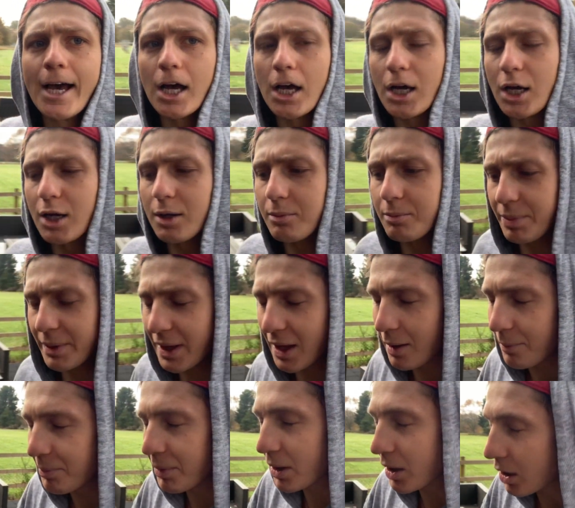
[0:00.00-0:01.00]
But yeah,
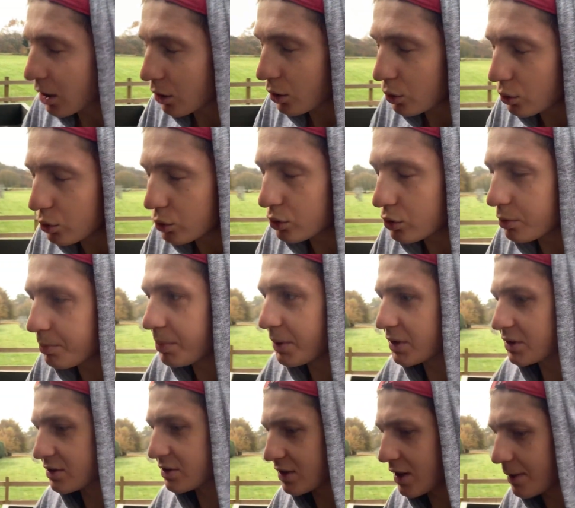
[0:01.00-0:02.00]
a bit cold, a
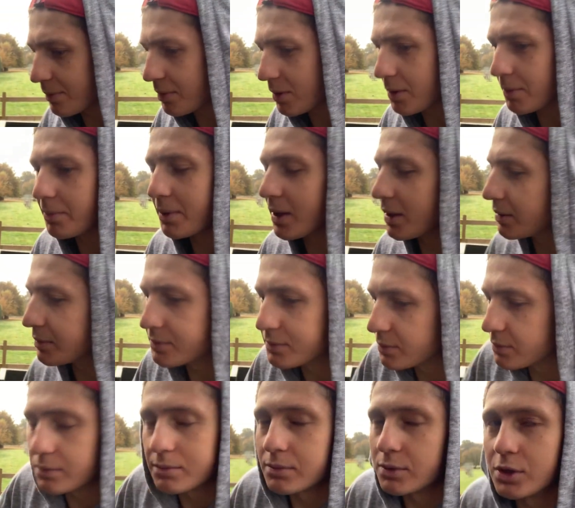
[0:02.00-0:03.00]
bit sleepy, a bit,
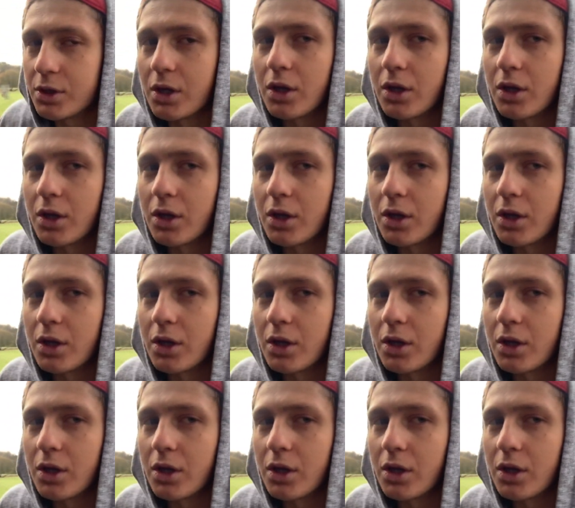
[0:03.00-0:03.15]
you